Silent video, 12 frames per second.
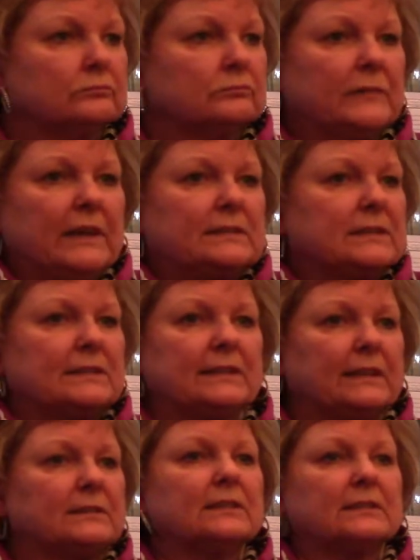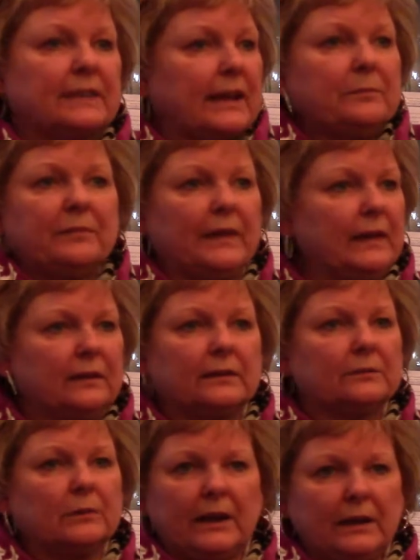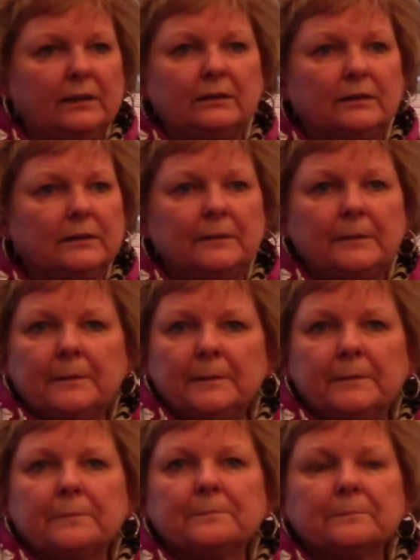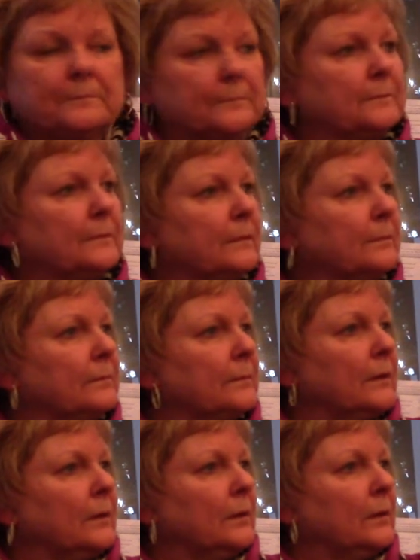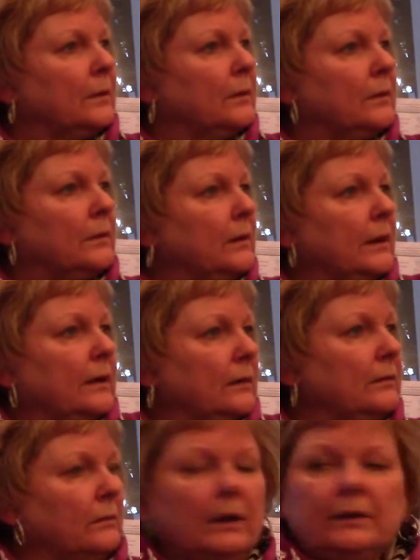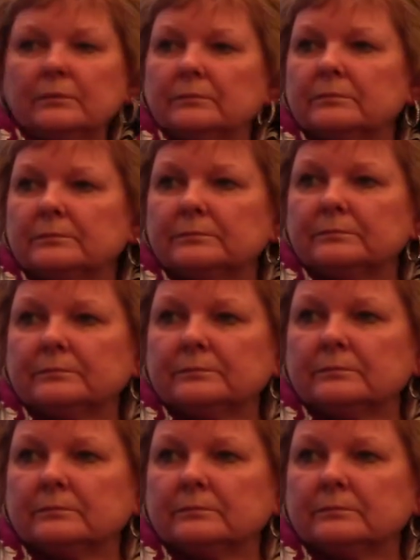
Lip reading: It's the same thing, right? Which kit would you like? I'll give you information.